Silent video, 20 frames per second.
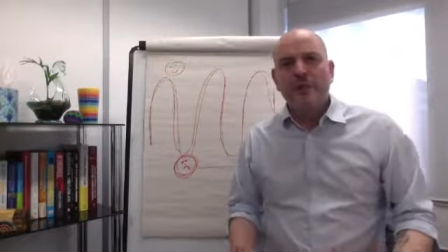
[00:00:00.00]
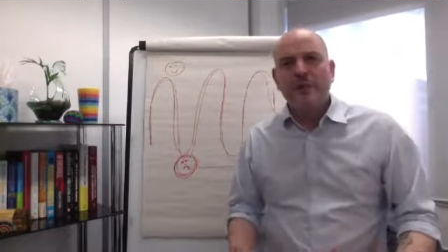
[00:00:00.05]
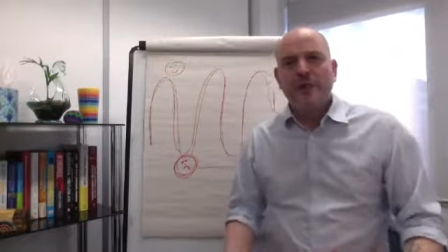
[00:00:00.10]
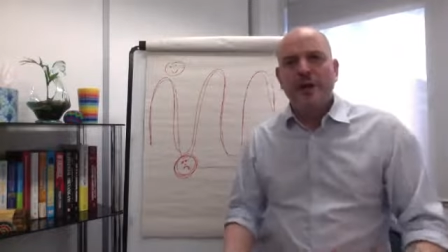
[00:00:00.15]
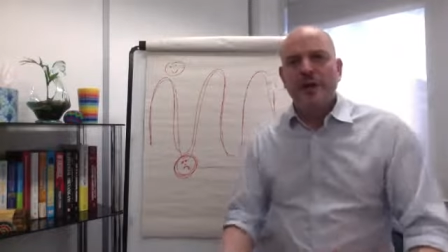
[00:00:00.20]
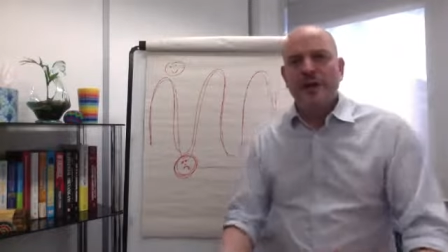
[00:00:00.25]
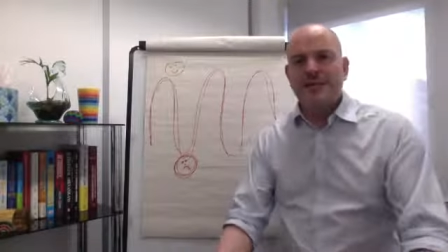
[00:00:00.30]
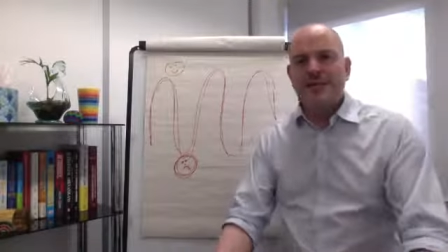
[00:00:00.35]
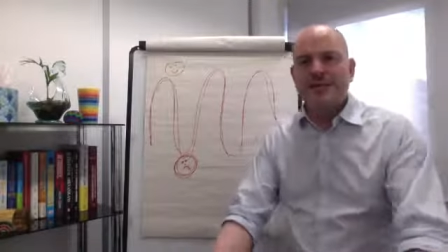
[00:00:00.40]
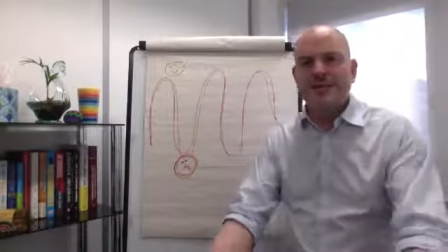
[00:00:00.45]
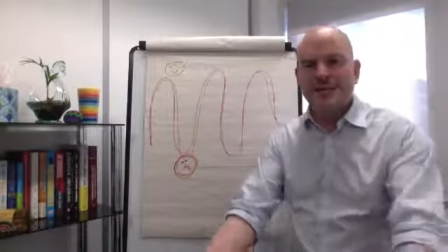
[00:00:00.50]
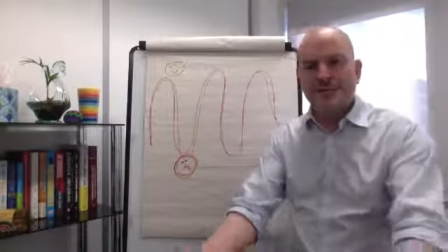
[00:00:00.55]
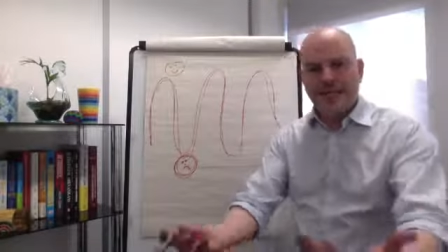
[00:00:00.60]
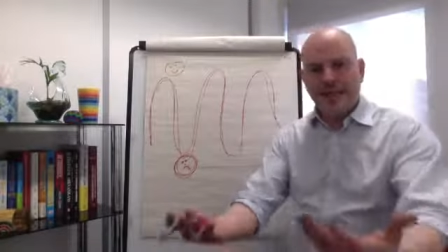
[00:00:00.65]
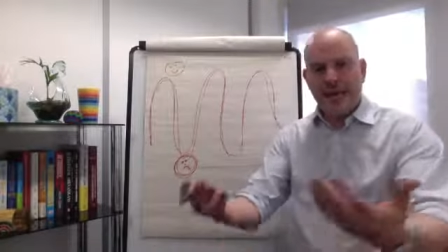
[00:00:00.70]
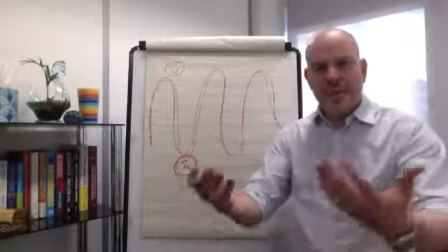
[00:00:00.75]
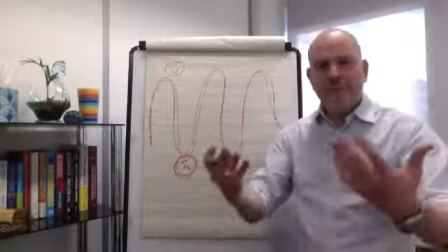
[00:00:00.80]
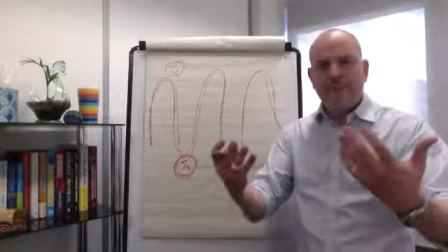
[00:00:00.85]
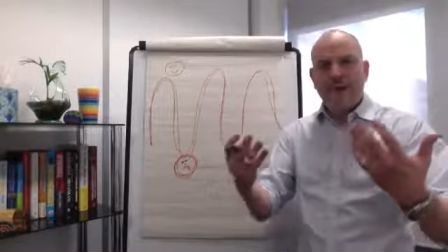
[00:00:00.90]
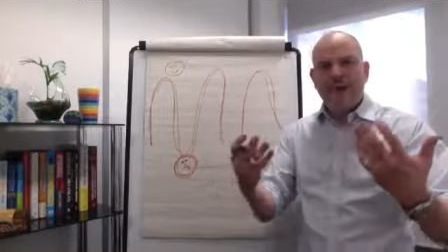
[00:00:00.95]
We're going to
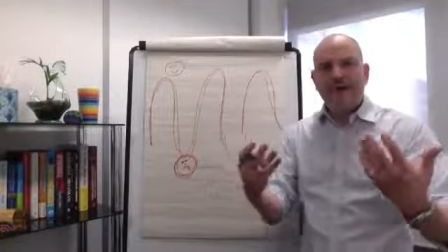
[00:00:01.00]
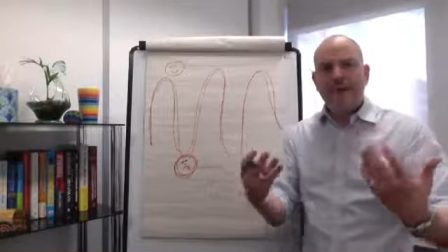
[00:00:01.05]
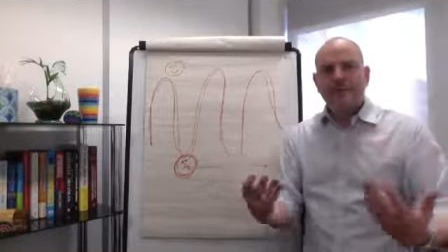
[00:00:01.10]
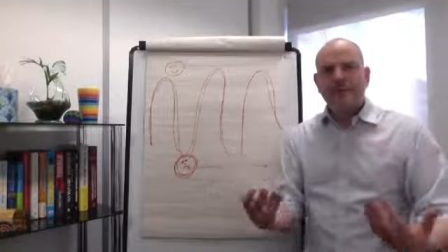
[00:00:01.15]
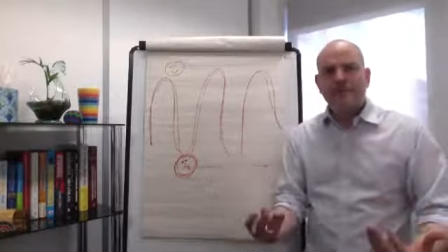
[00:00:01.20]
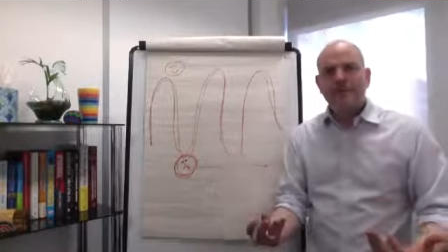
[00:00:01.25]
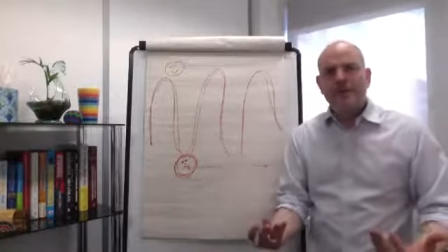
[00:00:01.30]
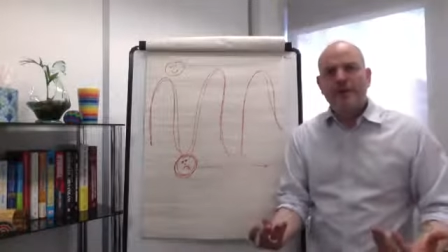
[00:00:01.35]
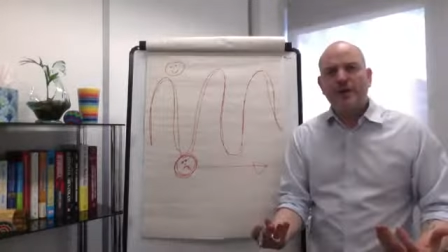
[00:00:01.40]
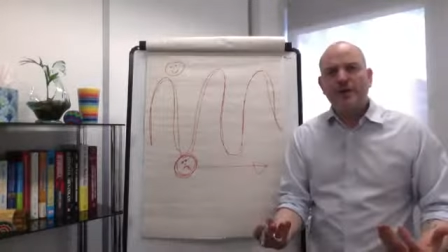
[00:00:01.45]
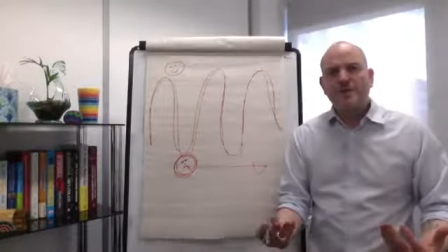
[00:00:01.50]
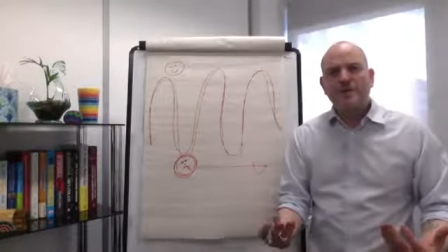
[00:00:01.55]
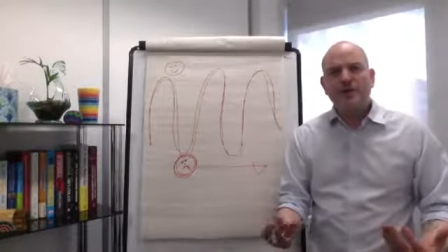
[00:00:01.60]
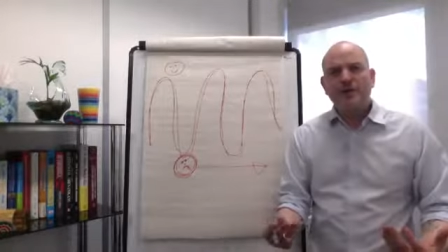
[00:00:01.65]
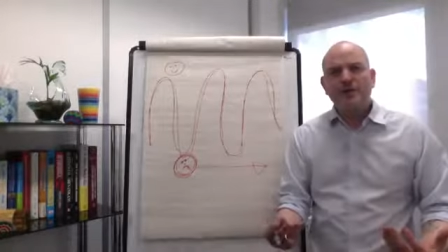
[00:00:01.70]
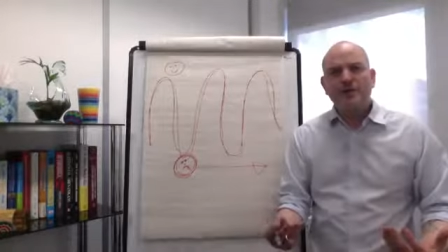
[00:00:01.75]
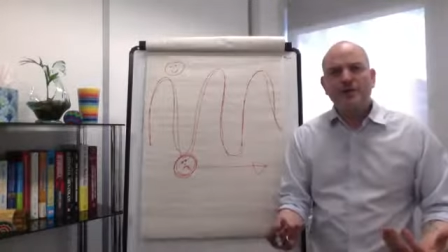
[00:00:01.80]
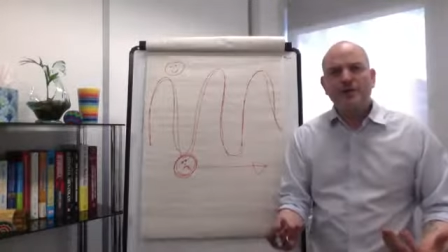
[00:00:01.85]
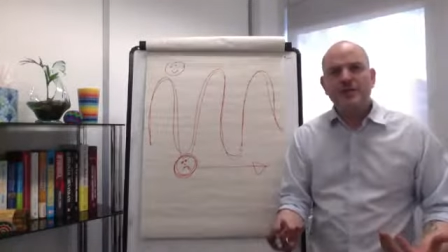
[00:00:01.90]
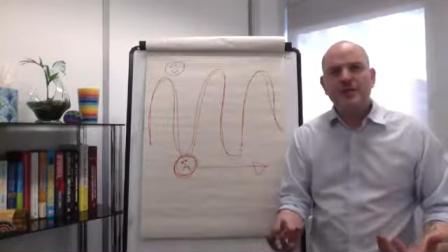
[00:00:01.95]
step back from our
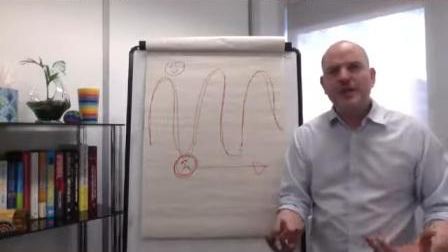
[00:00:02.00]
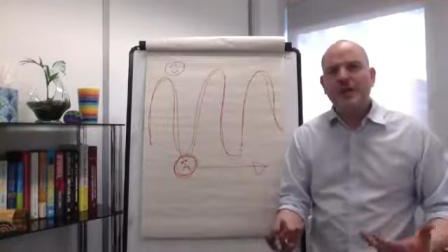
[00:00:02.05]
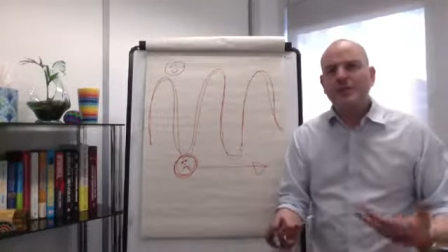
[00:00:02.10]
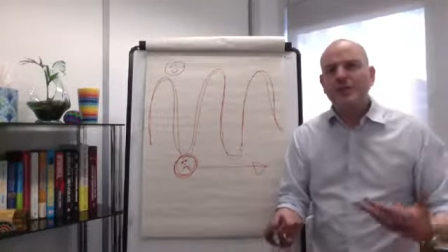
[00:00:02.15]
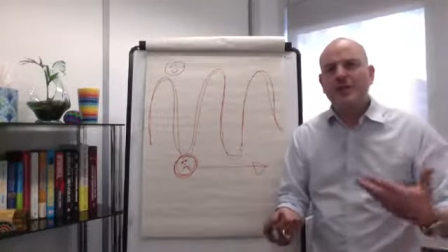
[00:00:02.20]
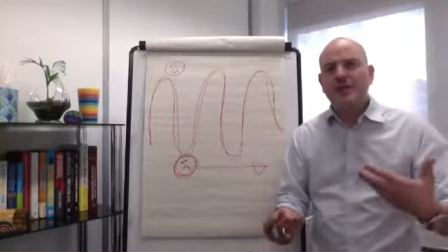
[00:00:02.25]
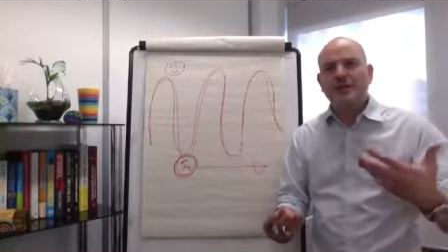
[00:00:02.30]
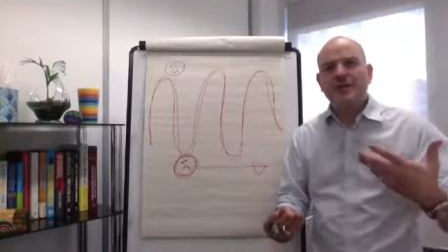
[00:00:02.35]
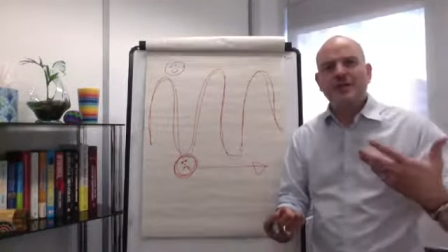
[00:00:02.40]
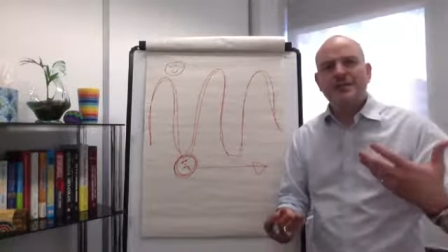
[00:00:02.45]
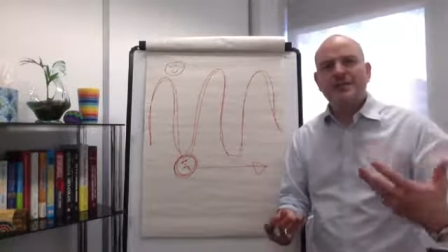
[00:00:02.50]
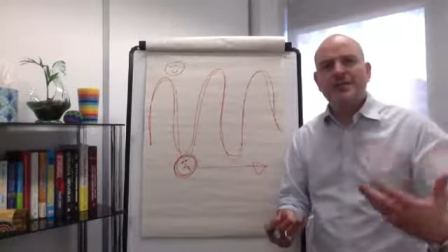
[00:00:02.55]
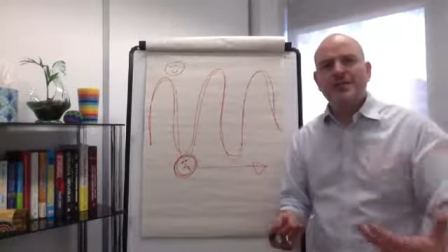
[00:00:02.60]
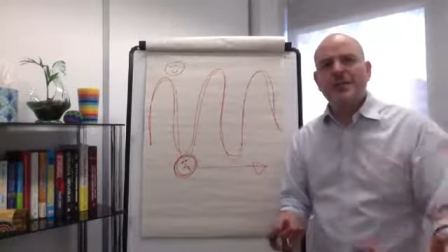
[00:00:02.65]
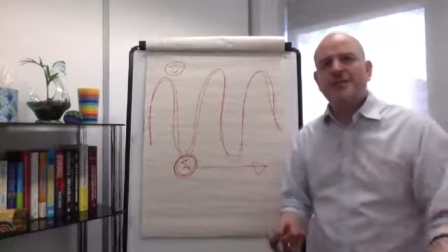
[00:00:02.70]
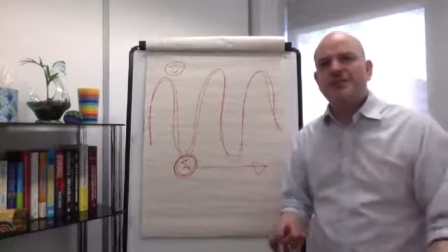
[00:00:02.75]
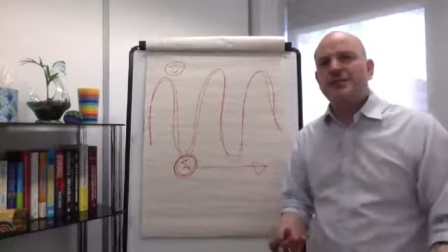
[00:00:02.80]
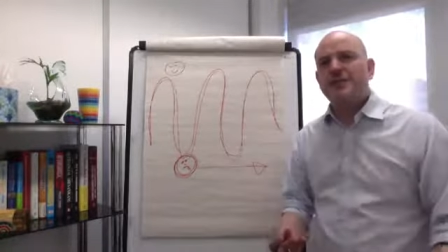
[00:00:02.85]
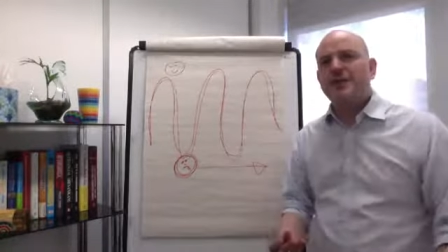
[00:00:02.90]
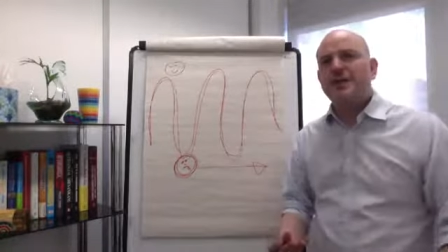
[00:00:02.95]
emotion and we're going to
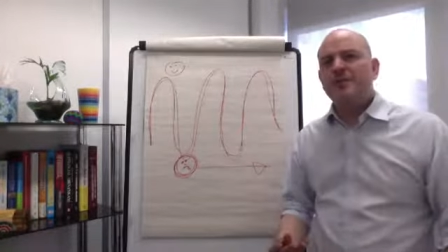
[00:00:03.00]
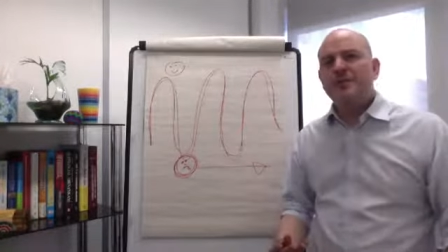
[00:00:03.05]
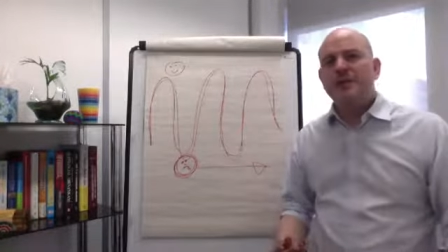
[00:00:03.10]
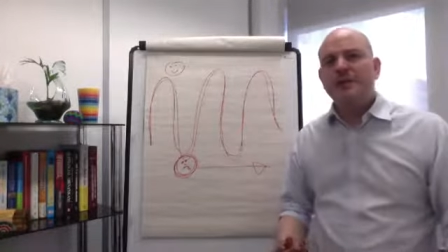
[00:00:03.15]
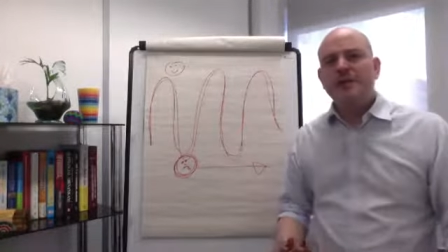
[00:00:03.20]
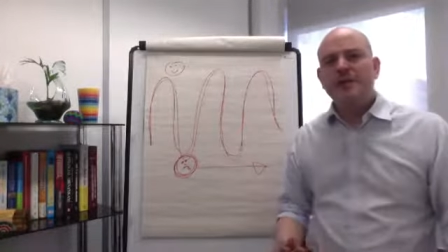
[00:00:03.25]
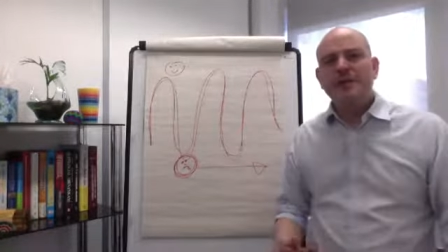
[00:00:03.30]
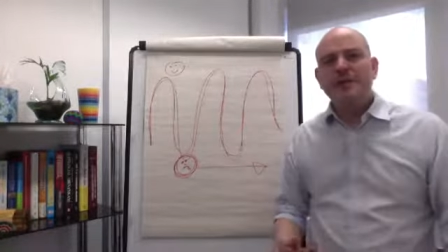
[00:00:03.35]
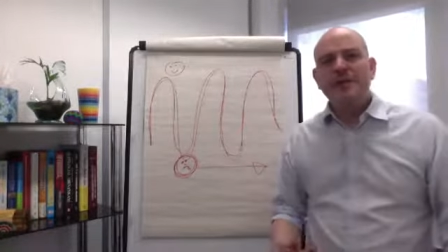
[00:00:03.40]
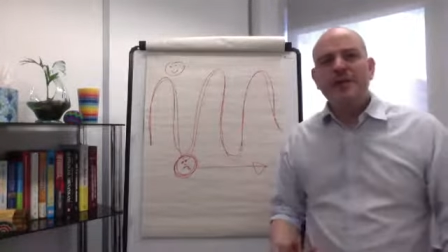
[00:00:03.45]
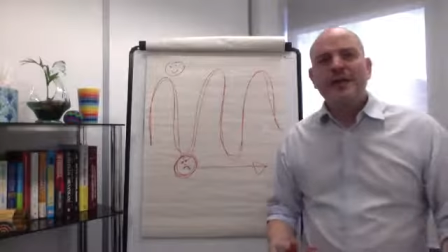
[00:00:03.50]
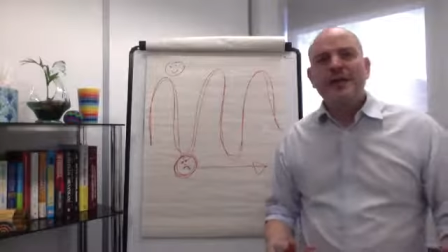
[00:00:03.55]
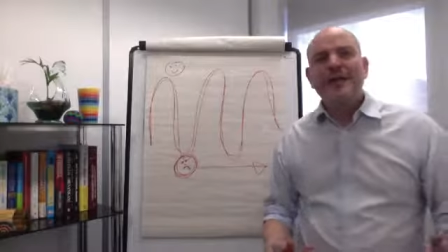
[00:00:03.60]
say, do you know what?